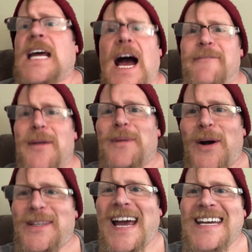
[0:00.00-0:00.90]
happy
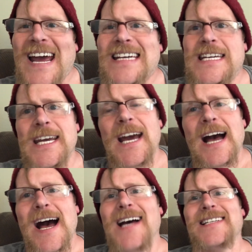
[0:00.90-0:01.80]
birthday, Nate
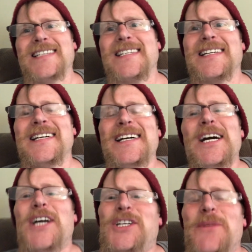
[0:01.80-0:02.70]
Diaz.
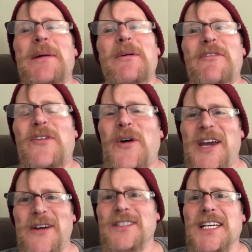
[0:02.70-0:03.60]
Do you remember 4
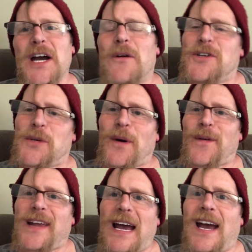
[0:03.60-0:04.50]
years ago was your
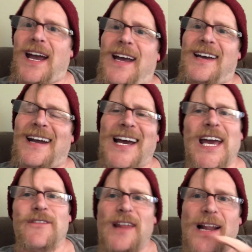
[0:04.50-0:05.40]
birthday? And I
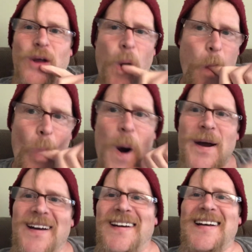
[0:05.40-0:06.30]
gave you that little...
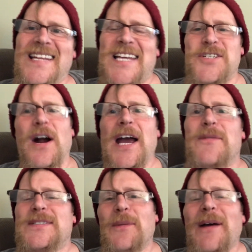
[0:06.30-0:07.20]
That's right, it
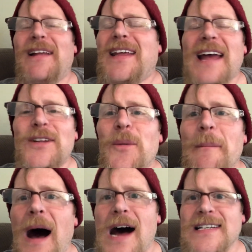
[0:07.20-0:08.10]
was in that little
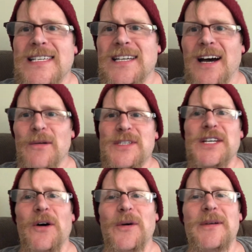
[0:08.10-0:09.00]
Mazda. It
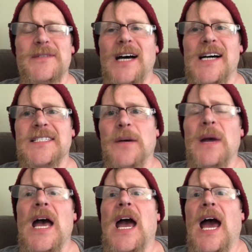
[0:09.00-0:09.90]
was awesome.
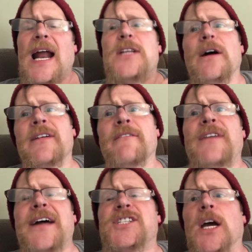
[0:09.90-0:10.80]
And I do have a
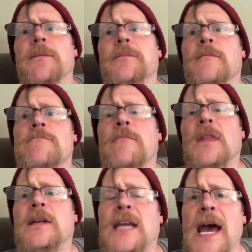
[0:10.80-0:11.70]
confession.
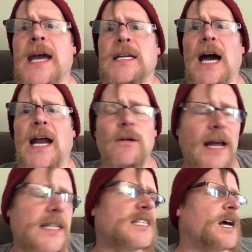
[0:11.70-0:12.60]
Nate, I don't
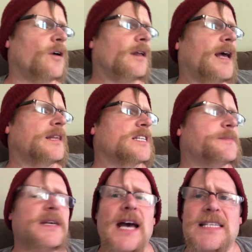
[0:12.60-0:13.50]
like to tell you like this,
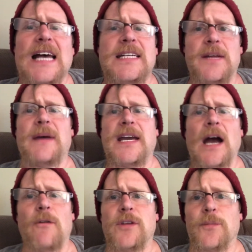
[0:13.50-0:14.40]
but yes, I did make
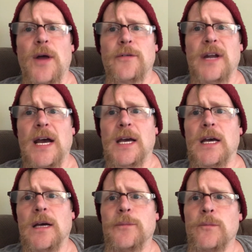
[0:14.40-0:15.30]
out with your brother, Nick.